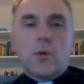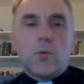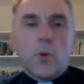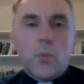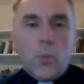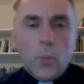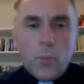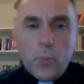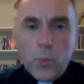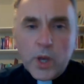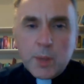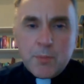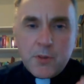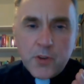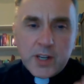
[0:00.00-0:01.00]
Well,
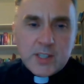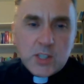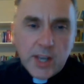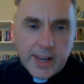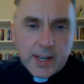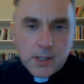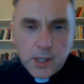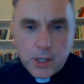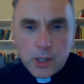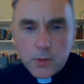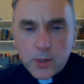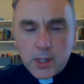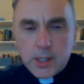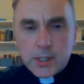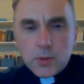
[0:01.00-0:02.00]
we can be very technical
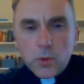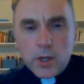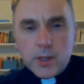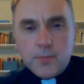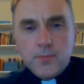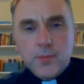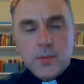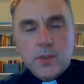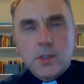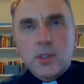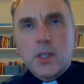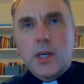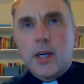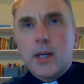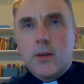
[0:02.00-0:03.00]
with this one and
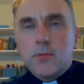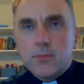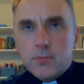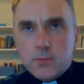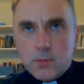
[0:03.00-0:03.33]
say